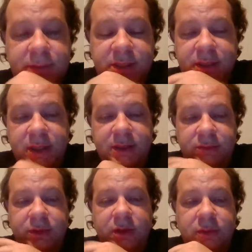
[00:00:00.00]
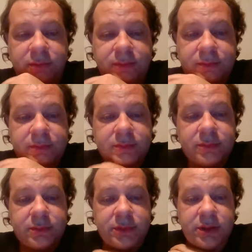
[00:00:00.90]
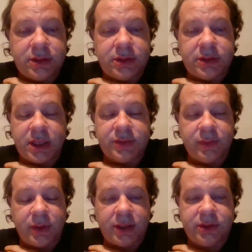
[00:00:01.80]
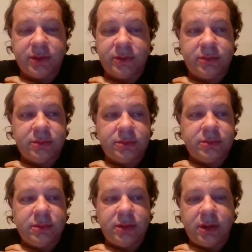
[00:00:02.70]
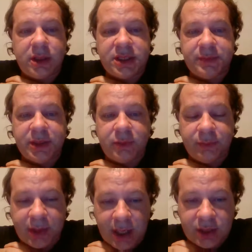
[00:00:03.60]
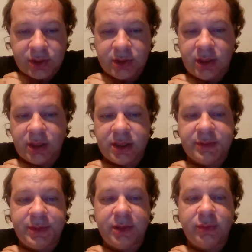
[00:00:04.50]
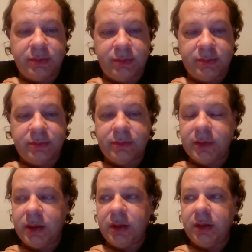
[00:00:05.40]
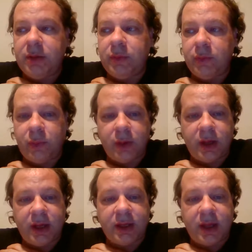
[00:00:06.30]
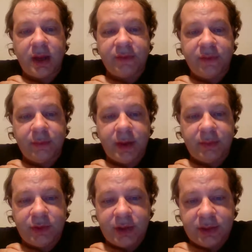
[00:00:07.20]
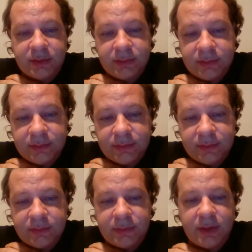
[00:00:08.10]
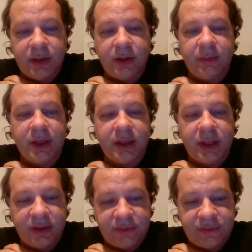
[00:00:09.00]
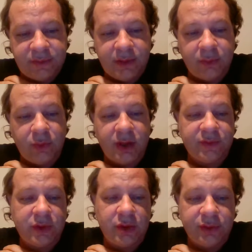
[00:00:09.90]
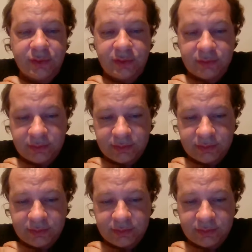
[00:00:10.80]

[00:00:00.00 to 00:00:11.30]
to let you know that's what I do. I speak with passion and I speak with what I got from memory in my life and what I've gone through.